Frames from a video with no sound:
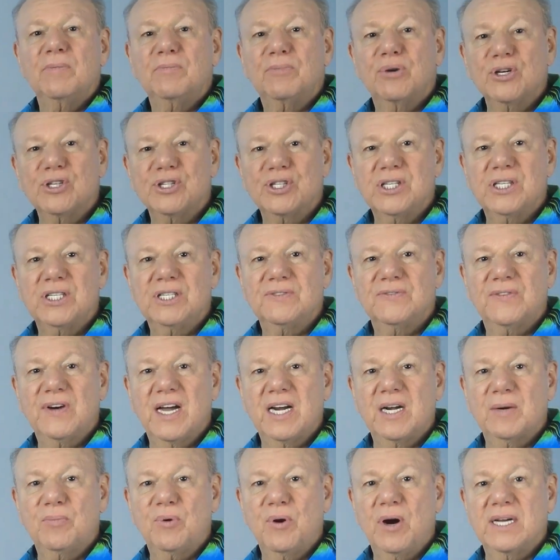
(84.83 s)
Push in to
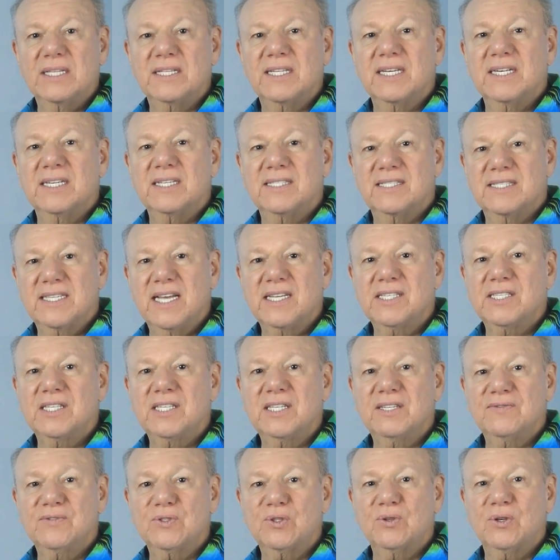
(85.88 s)
find a point that is
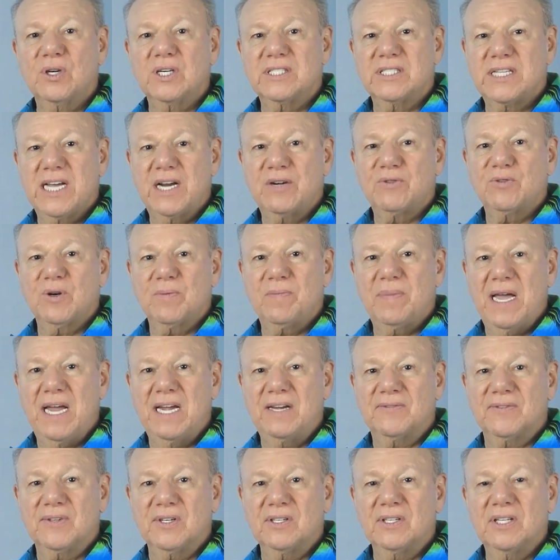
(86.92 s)
sensitive, sore, tender, or
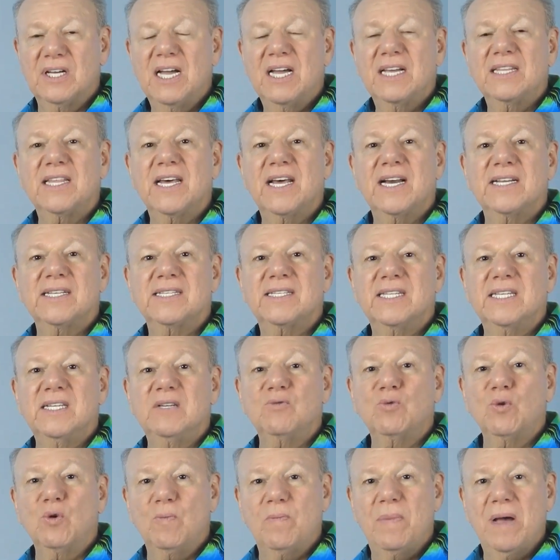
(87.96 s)
painful. That is the
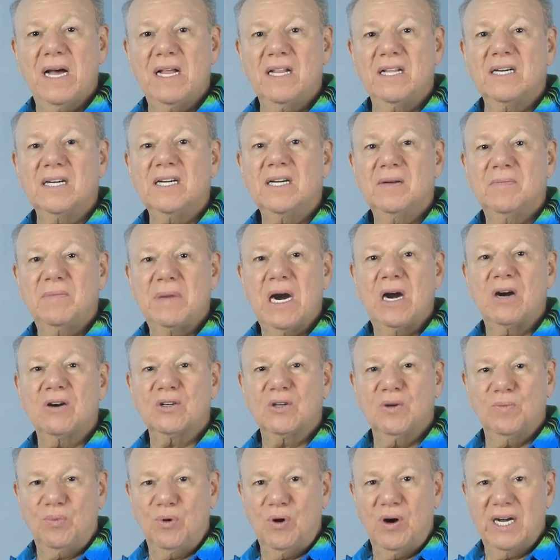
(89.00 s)
rubella
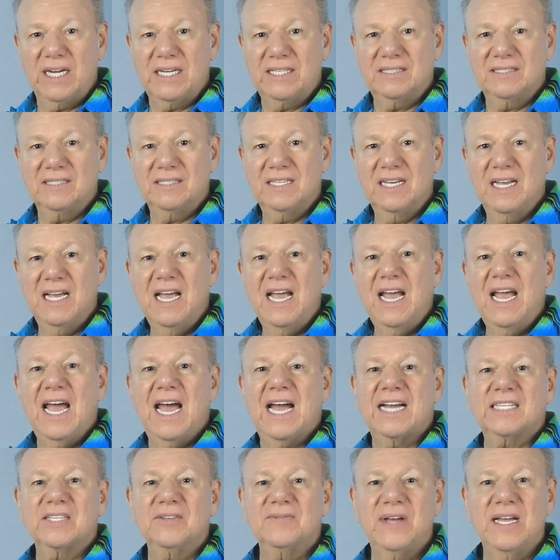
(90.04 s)
miracle point.
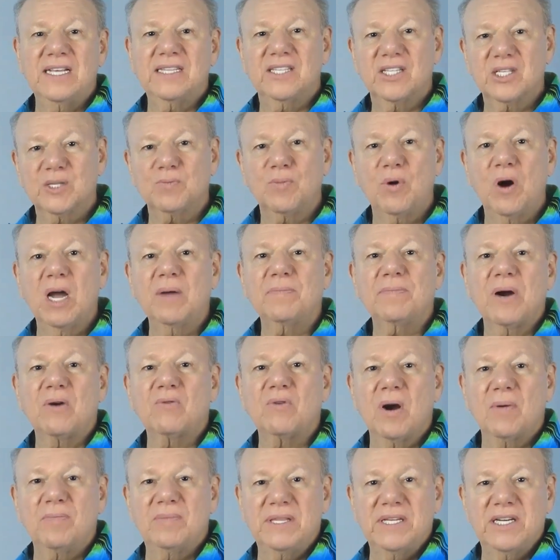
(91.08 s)
Activate this point by
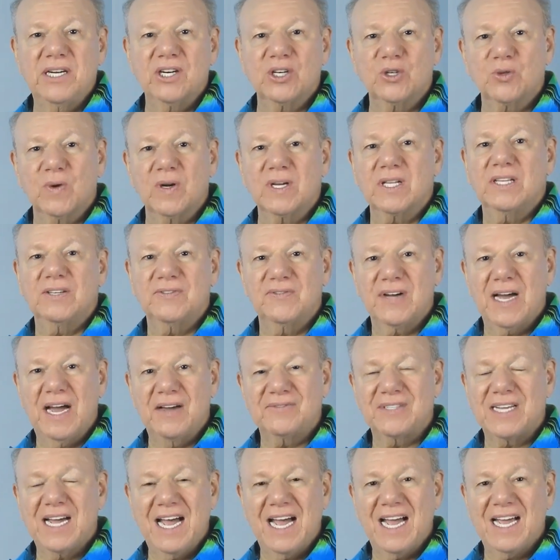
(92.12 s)
rubbing the ear quickly
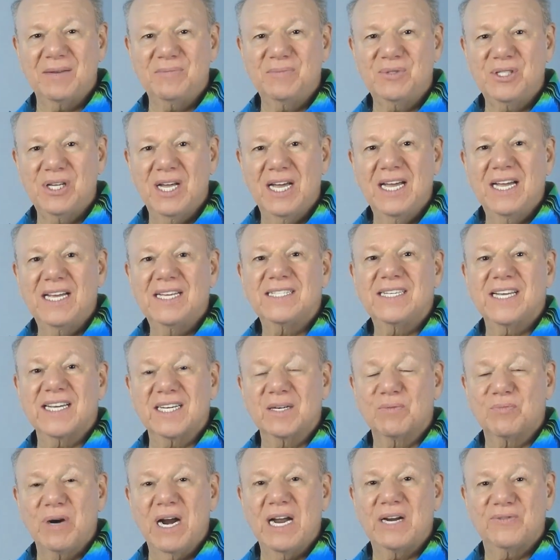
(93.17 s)
five times.
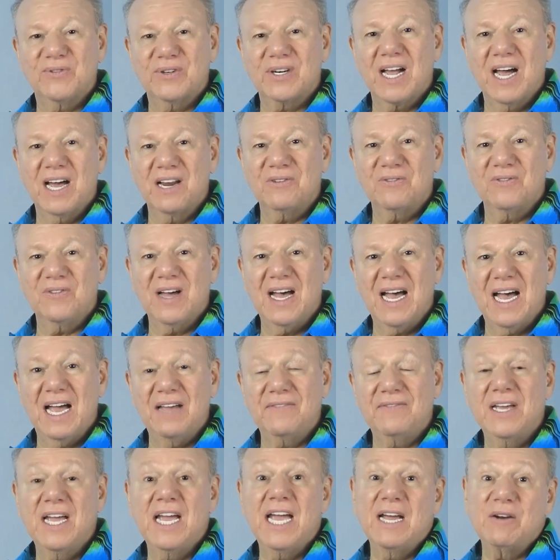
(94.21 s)
Take a break for count of
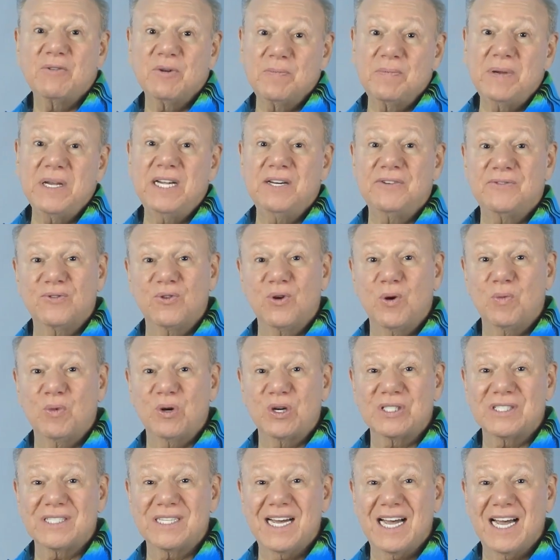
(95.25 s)
five and repeat four
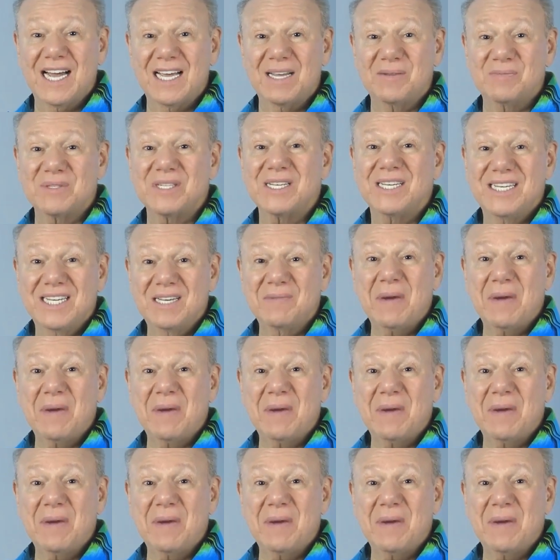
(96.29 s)
more times.